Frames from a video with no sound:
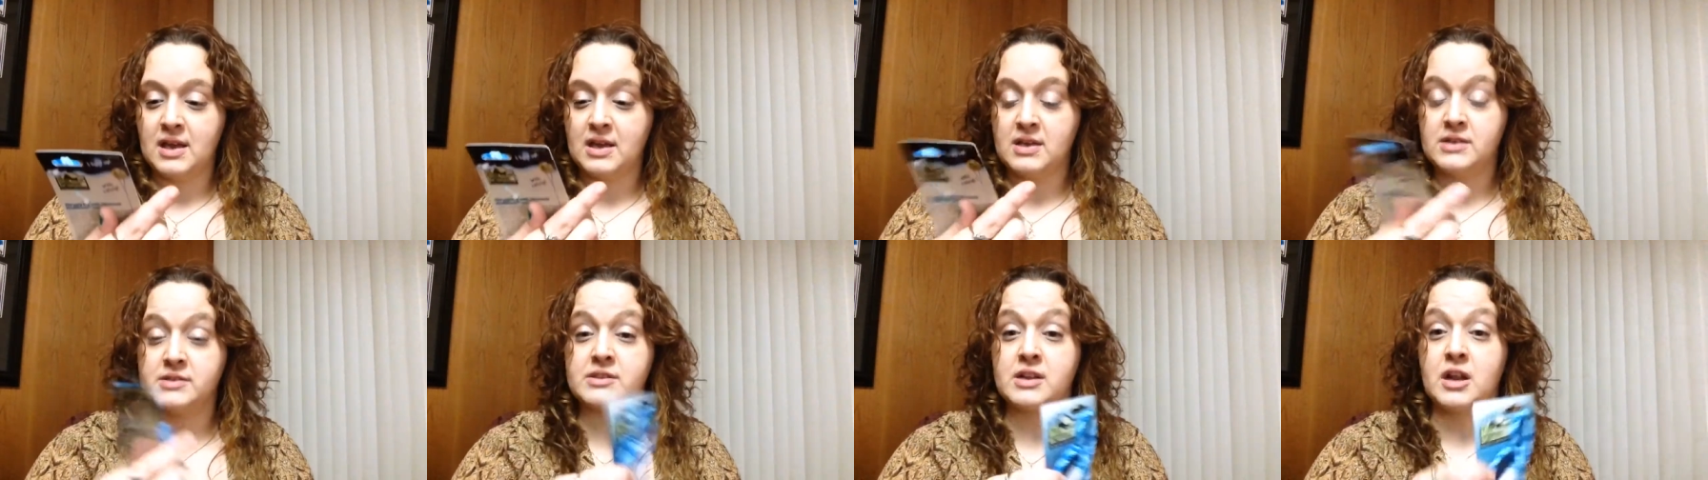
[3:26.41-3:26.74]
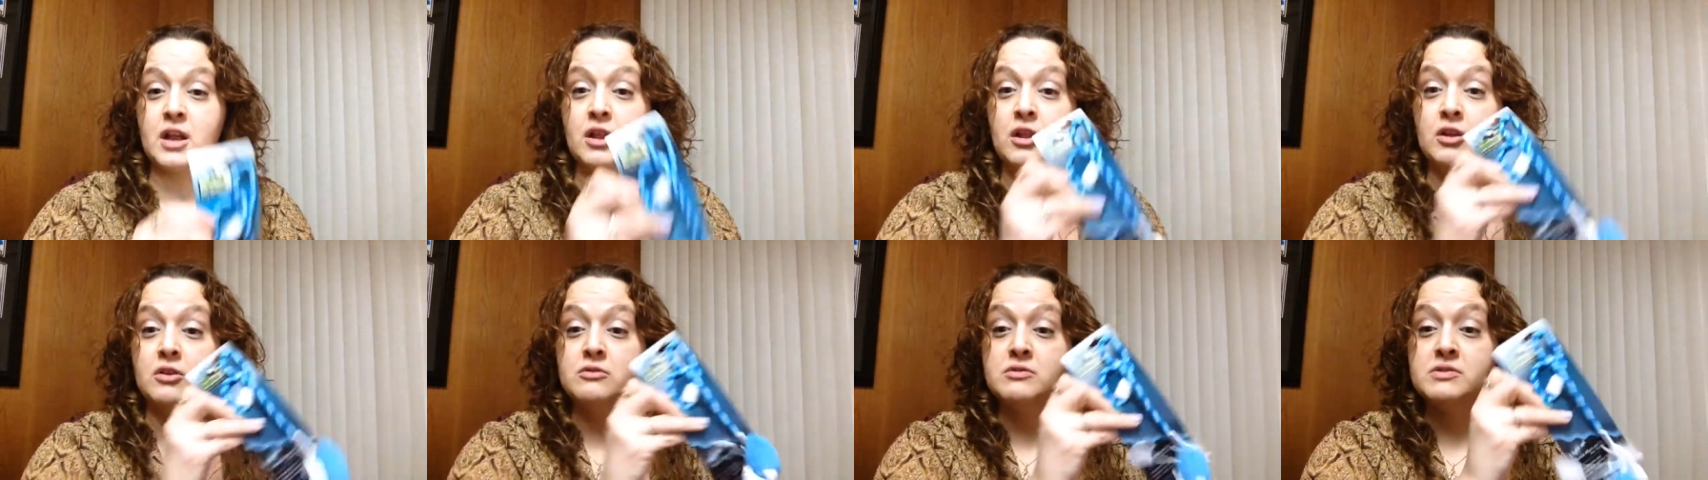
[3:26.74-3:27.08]
is going
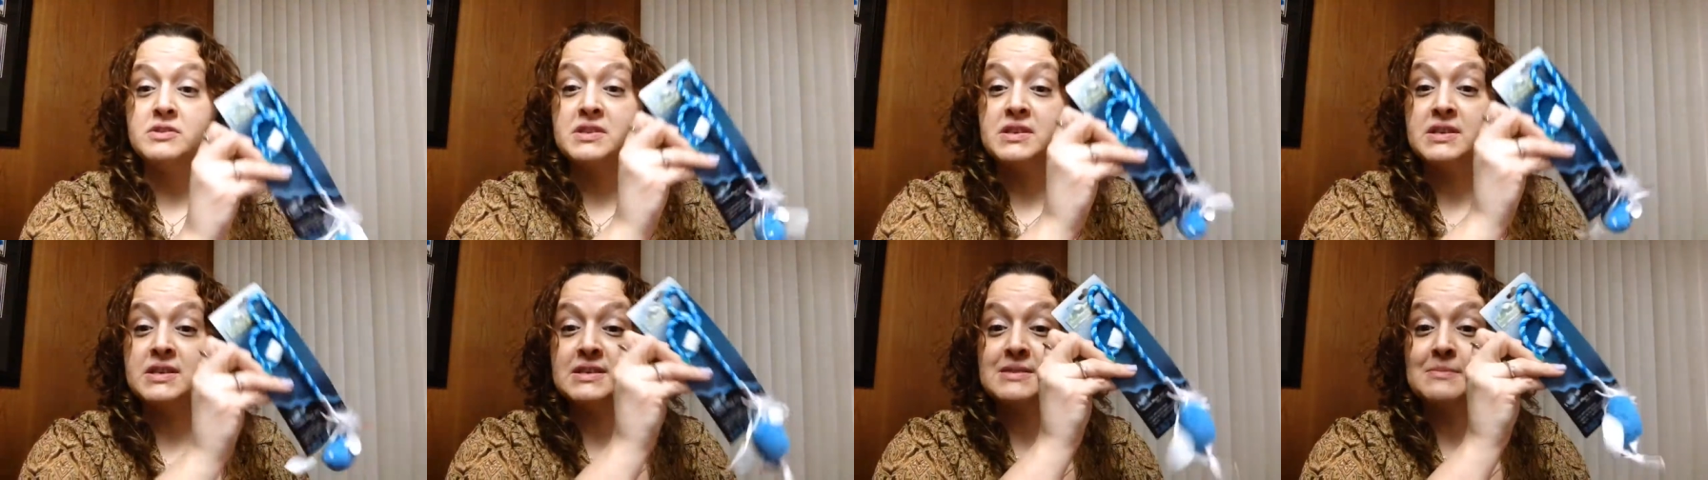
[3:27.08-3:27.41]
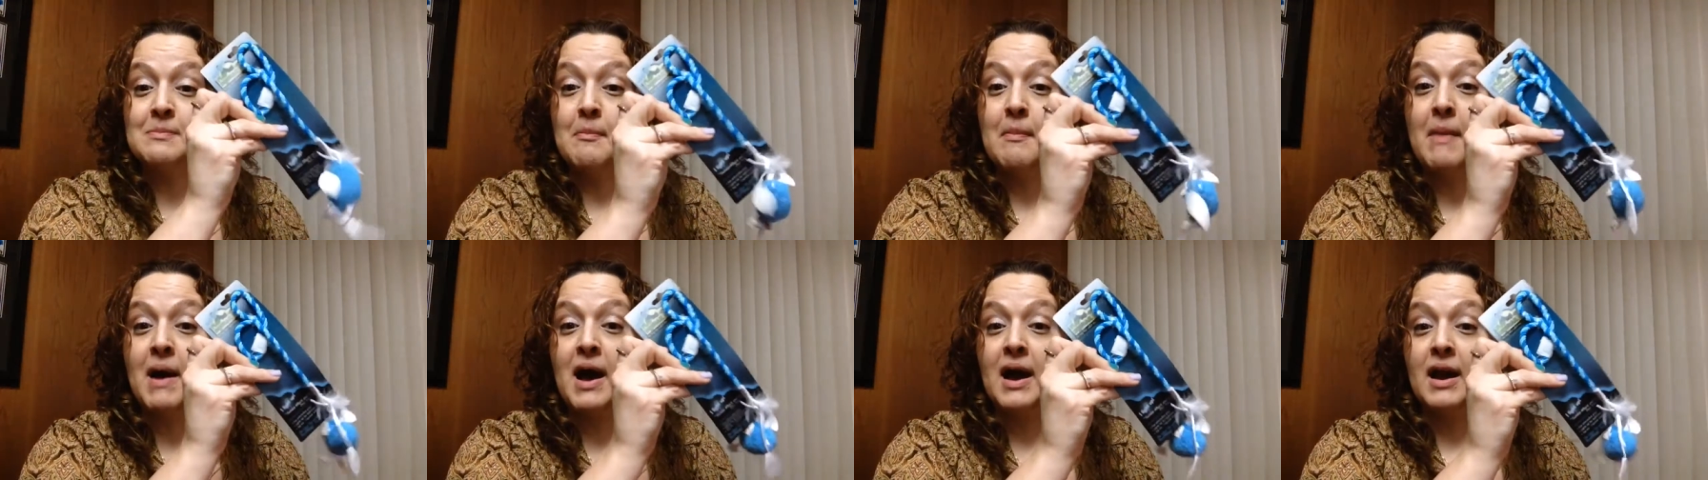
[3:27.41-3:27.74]
to lose his
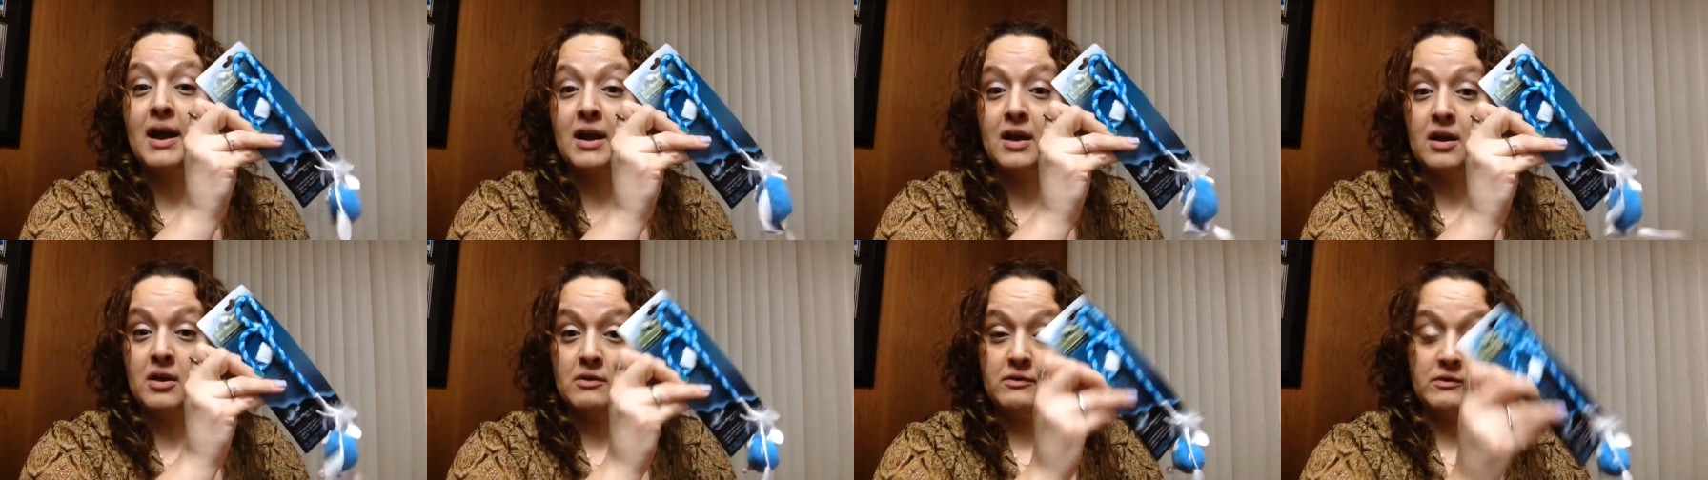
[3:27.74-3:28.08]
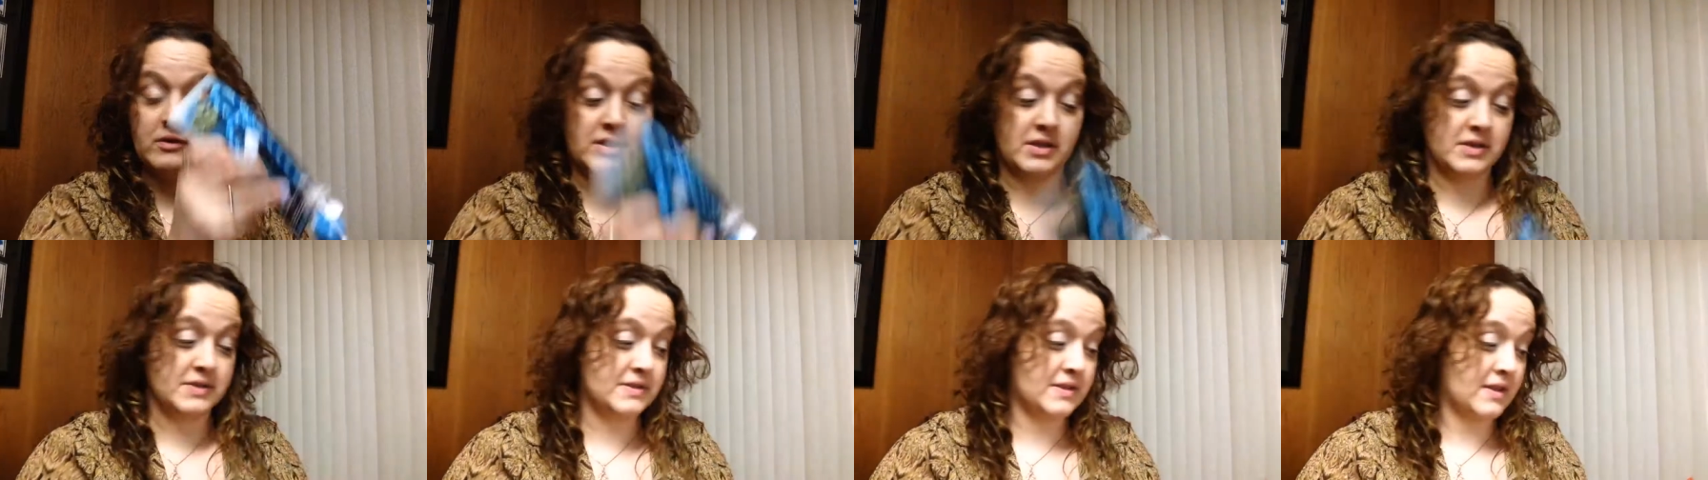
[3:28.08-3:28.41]
mind over
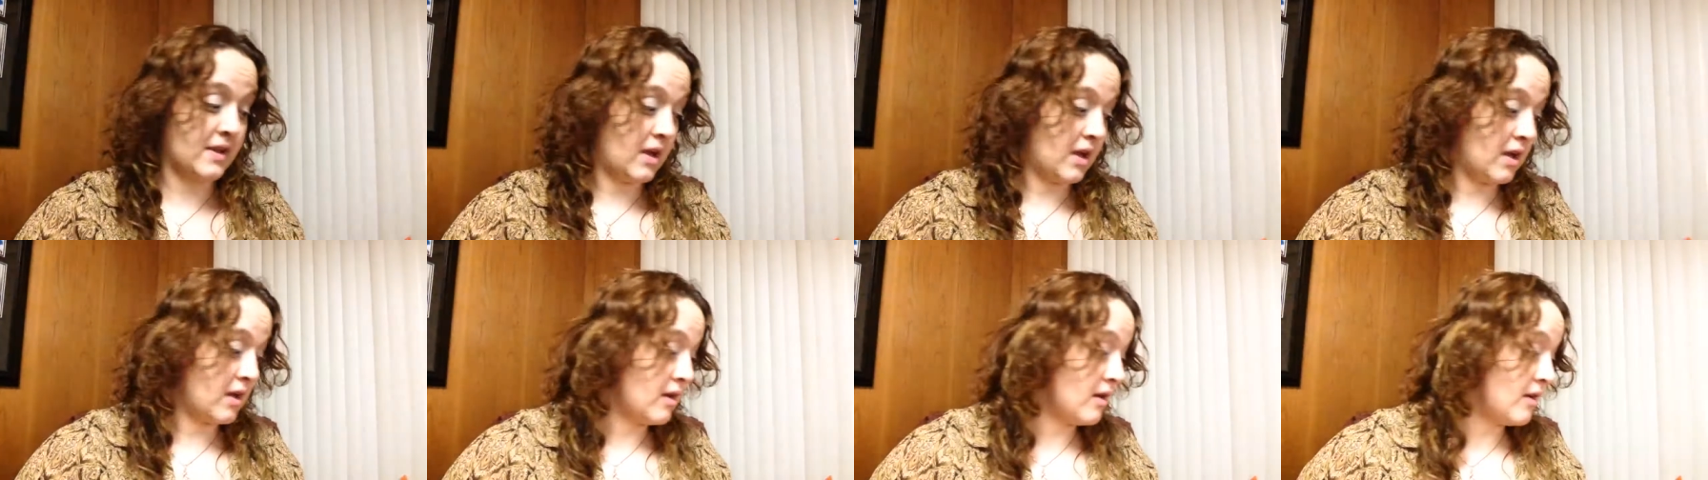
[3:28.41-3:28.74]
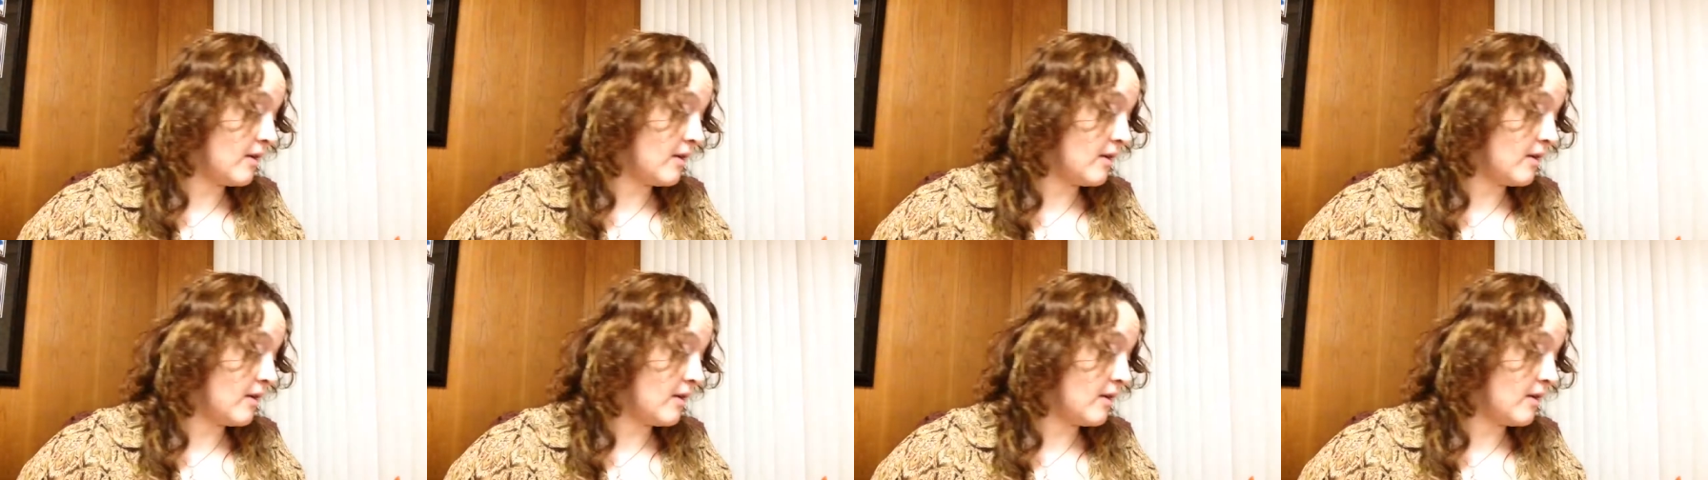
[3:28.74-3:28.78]
this thing.